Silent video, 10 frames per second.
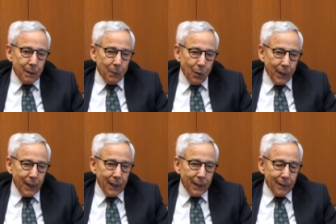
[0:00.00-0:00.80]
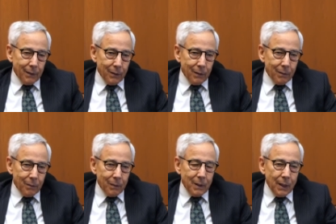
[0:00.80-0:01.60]
morning
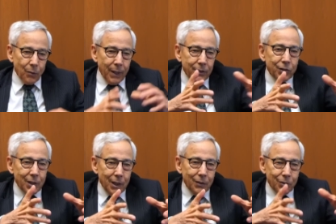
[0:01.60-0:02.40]
and they'd rent skis.